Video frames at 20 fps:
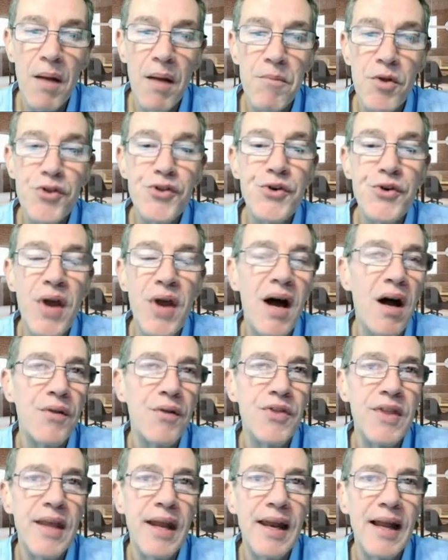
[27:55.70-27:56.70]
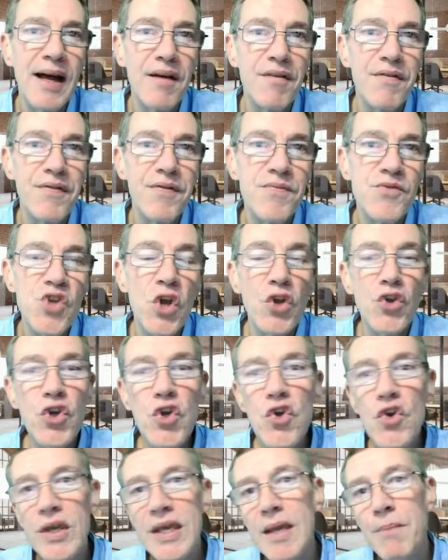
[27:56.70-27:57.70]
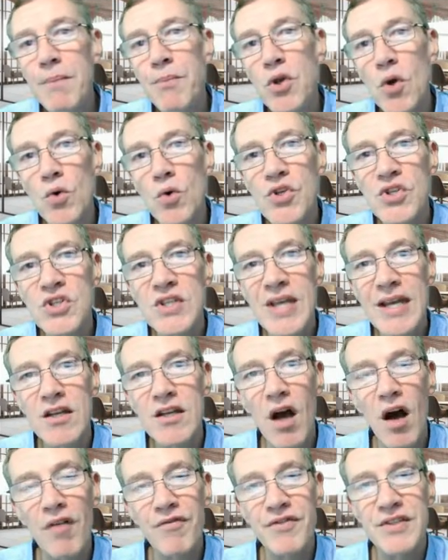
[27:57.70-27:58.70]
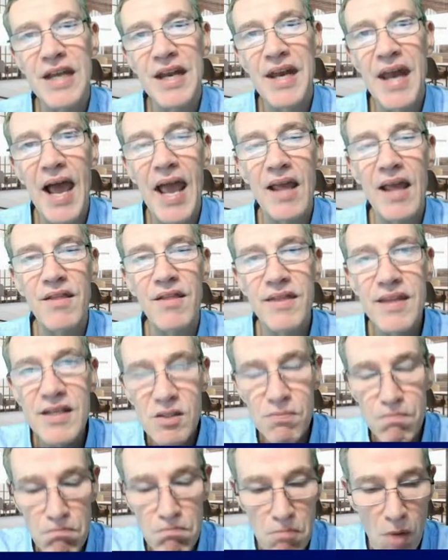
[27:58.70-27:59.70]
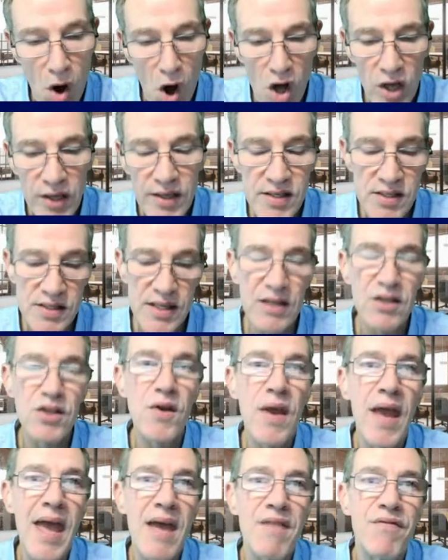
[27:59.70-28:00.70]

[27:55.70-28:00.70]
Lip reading: throughout their life. So you keep your set of DNA, this markers that you have